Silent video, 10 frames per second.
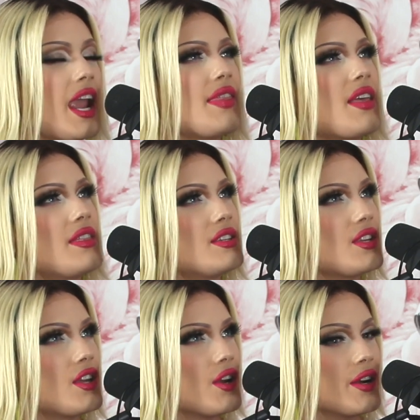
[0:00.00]
And then the
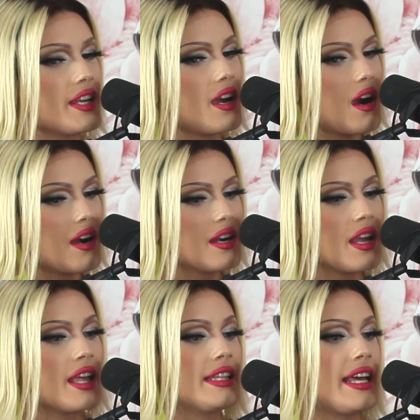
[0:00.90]
security guard
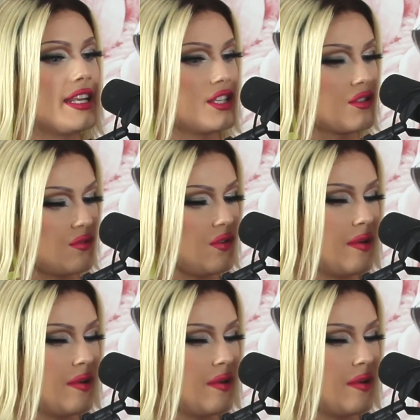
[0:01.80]
let us through a